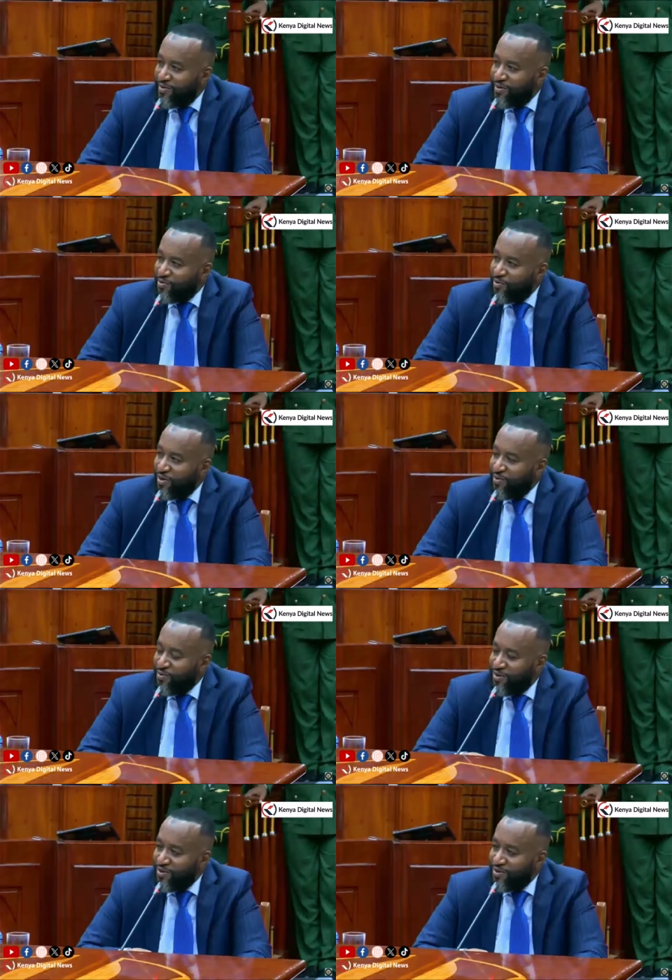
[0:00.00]
Isula,
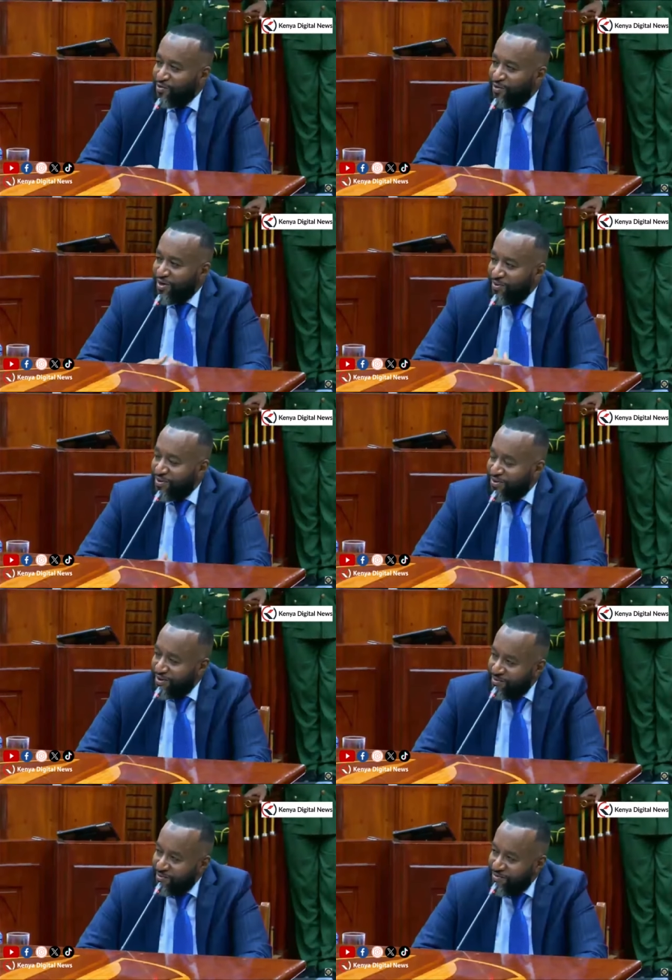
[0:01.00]
do you want to repeat the
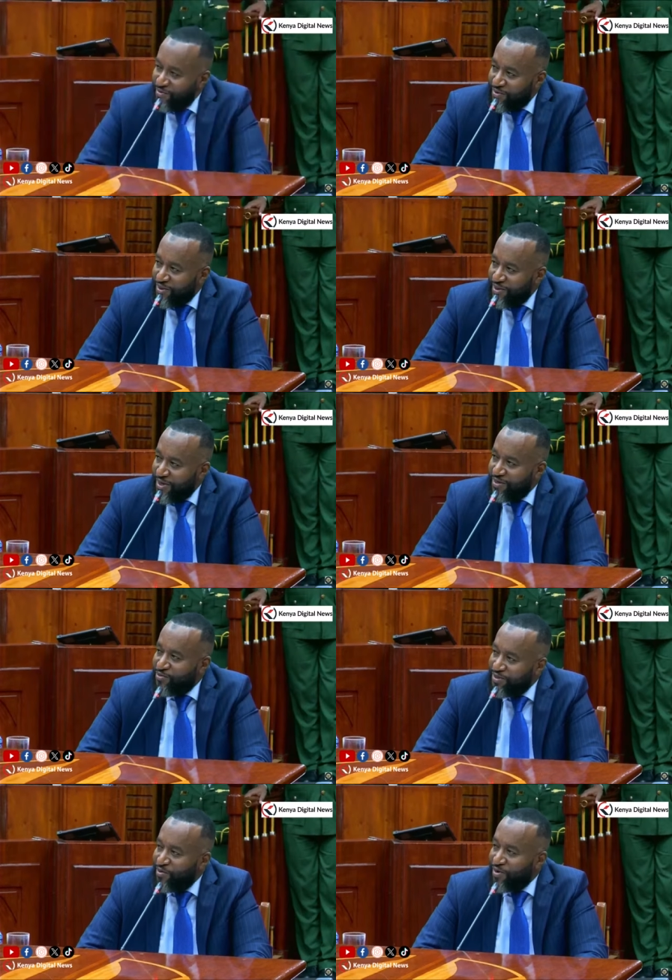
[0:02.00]
statement for me?
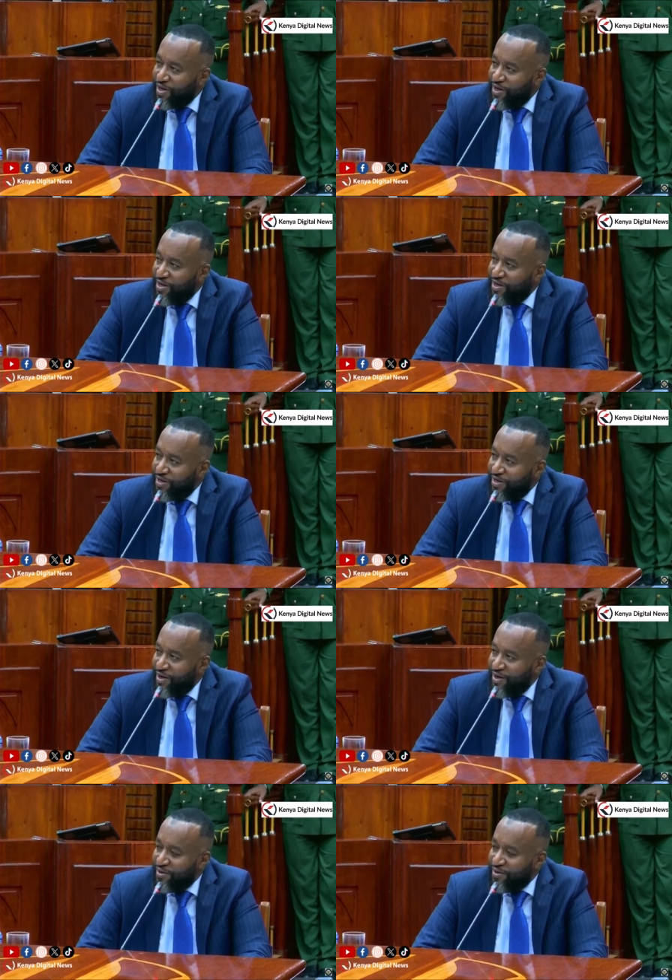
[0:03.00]
Atuwezi ongea? How?